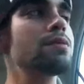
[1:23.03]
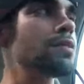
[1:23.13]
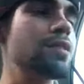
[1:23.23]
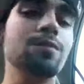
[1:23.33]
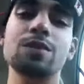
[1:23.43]

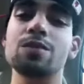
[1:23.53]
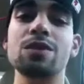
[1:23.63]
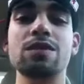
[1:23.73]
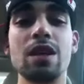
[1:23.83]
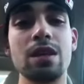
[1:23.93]
Yeah, I mean,
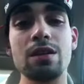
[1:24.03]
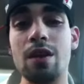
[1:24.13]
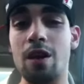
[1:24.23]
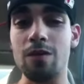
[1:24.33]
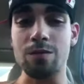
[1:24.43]
we taking
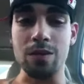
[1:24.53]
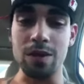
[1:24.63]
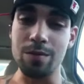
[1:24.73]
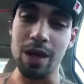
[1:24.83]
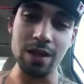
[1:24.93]
off,
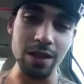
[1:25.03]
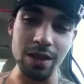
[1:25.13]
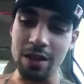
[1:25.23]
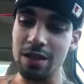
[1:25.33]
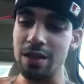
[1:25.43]
bro.
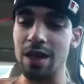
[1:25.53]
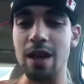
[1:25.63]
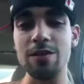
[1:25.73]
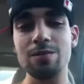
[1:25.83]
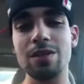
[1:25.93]
Basically, this
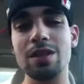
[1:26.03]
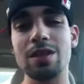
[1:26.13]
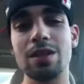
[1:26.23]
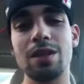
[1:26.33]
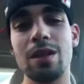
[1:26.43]
announcement.
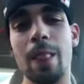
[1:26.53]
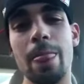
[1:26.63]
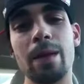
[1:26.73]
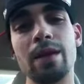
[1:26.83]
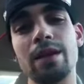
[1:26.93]

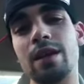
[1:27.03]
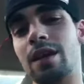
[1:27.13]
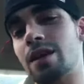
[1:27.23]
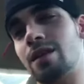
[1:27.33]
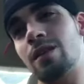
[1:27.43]
I
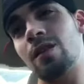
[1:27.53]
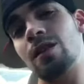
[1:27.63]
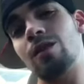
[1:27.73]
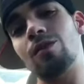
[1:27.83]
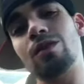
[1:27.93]
got
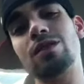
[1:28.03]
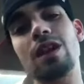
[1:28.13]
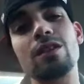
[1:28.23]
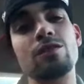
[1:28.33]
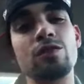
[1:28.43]
now. I want
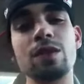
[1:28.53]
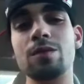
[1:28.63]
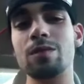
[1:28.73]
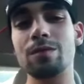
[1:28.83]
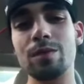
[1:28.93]
y'all to
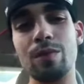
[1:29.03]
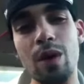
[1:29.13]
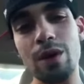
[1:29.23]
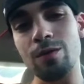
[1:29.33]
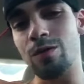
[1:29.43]
drink with me,
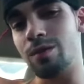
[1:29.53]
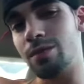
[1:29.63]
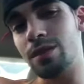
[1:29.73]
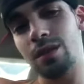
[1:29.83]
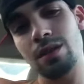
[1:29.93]
party with
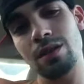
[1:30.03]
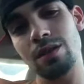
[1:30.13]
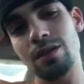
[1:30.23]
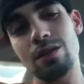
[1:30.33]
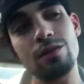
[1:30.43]
me.
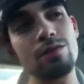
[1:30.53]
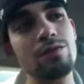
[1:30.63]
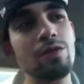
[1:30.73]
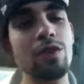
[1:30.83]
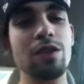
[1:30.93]

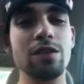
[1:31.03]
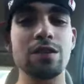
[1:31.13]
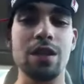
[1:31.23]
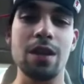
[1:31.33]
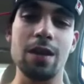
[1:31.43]
You know what I'm
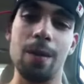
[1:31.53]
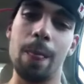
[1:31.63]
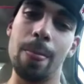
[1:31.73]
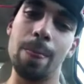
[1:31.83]
saying?